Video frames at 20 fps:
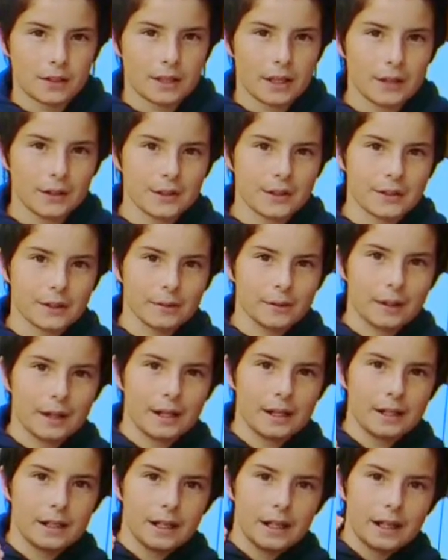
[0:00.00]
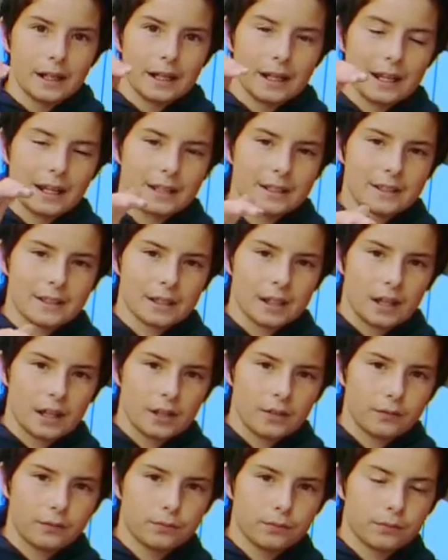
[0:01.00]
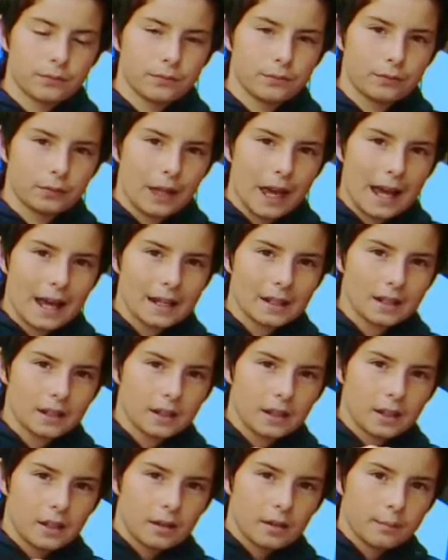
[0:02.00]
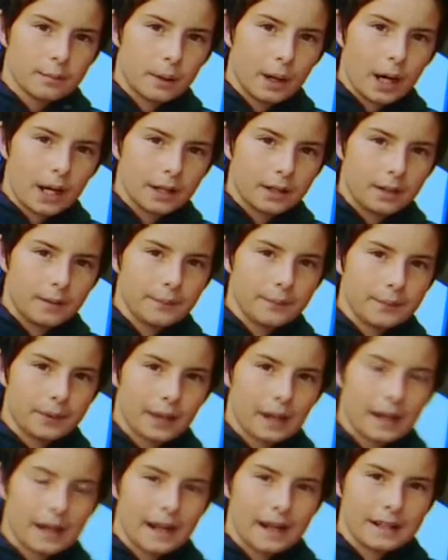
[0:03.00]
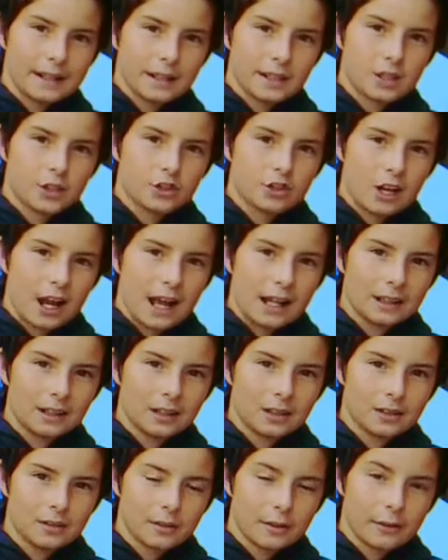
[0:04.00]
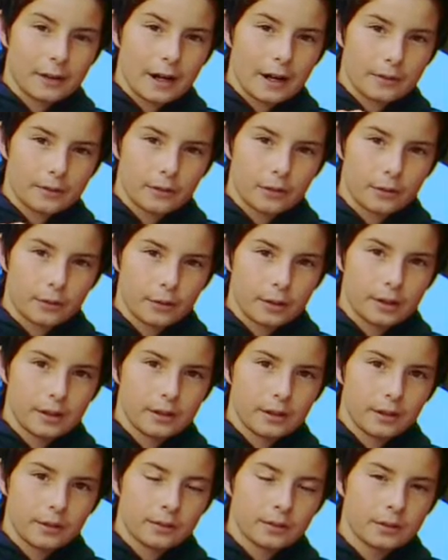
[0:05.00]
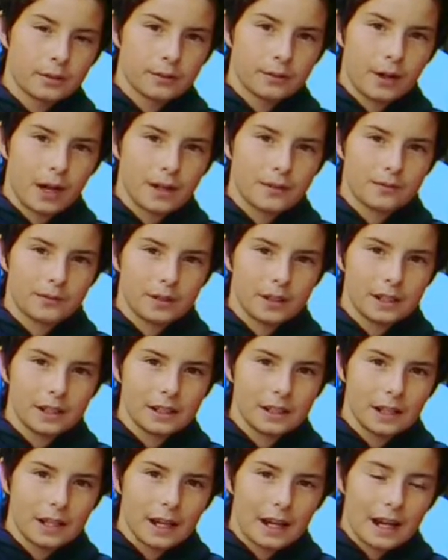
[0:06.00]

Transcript: Those are when it's a flat bottom and it's shallow, around 3 to 5 feet,